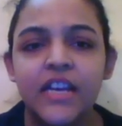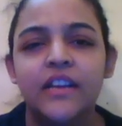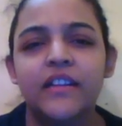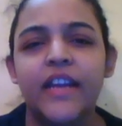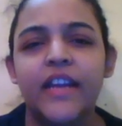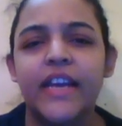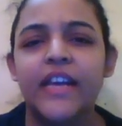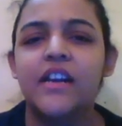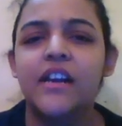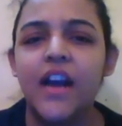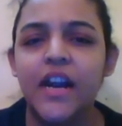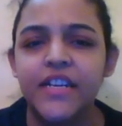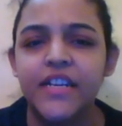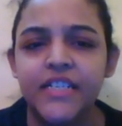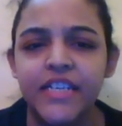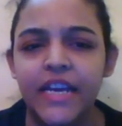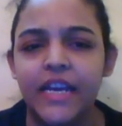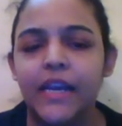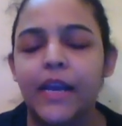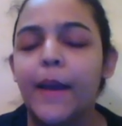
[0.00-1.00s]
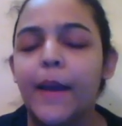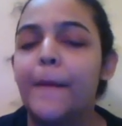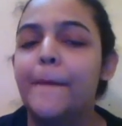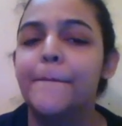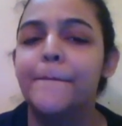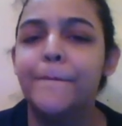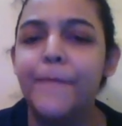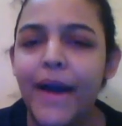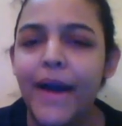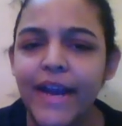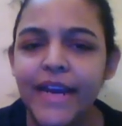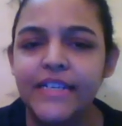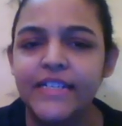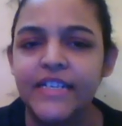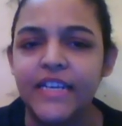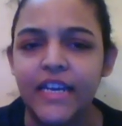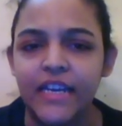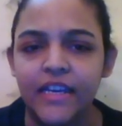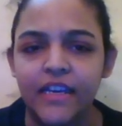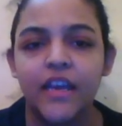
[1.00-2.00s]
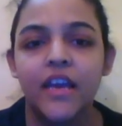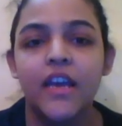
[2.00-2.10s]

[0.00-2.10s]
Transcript: like cutting, biting,